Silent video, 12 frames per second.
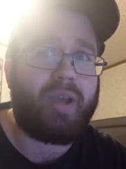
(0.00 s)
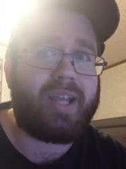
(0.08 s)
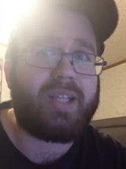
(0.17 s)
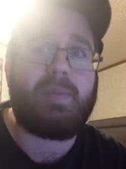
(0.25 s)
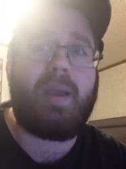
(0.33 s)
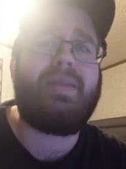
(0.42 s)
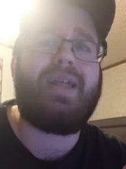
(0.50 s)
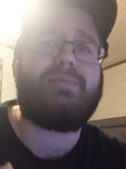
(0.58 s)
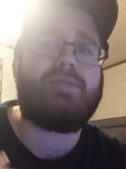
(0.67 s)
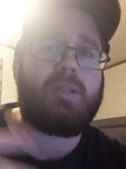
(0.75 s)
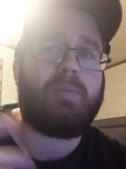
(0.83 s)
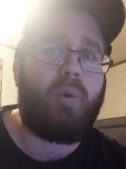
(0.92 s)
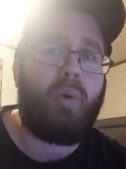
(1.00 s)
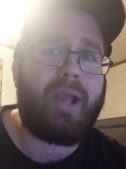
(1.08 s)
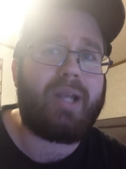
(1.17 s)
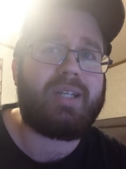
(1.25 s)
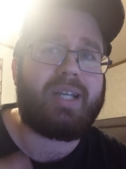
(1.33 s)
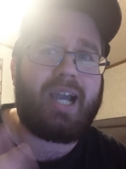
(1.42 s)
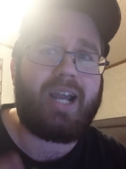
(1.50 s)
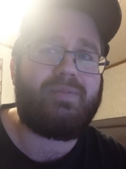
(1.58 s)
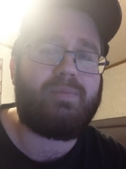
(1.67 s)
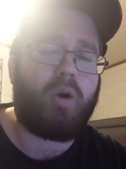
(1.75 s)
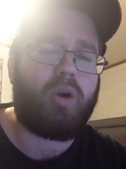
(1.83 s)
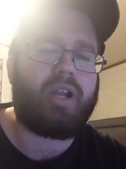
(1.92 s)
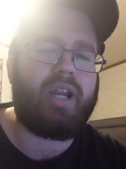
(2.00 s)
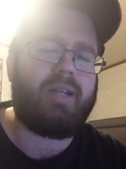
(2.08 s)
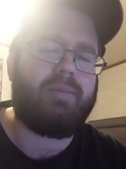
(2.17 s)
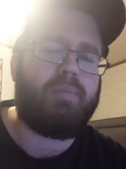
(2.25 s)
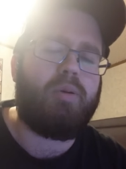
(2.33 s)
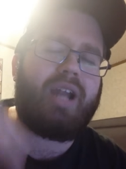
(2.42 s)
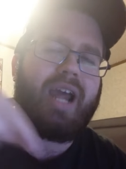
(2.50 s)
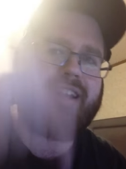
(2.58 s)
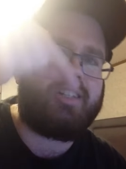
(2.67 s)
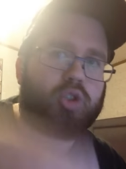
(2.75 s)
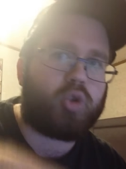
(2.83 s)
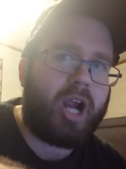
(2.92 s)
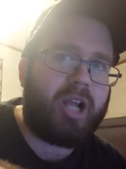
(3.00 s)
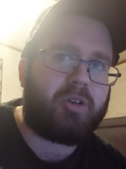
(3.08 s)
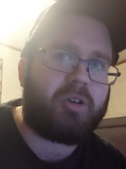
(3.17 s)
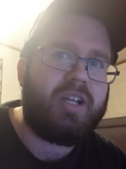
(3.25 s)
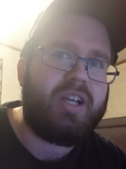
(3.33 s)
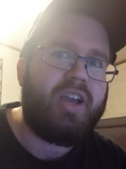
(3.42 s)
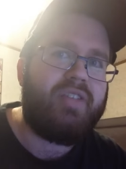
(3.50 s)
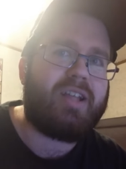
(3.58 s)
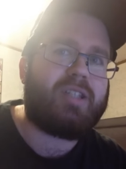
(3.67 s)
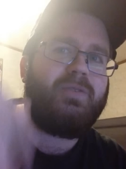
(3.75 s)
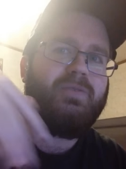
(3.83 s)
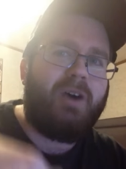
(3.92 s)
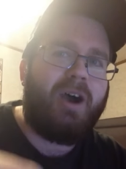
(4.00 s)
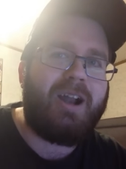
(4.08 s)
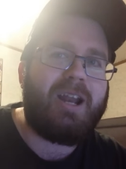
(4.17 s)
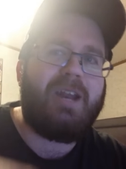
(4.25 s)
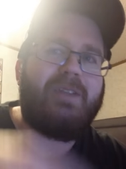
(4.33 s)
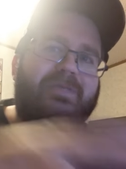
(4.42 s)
Awakens, maybe that was the point to kind of market and put out a trailer that's fun and